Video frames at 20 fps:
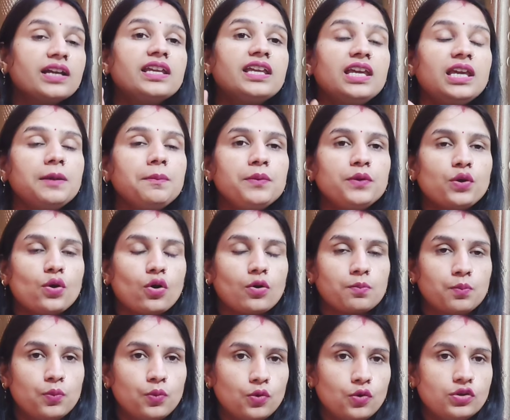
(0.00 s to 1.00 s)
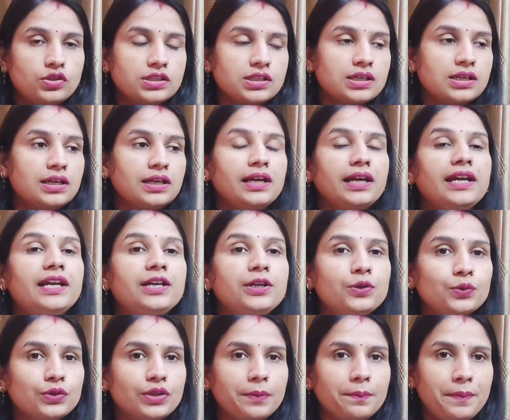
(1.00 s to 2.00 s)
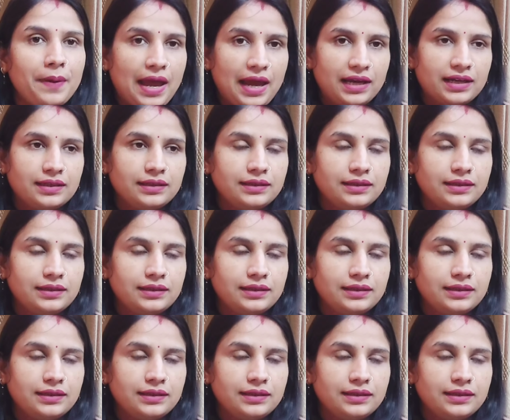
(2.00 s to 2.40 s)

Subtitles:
keep your books into the bag.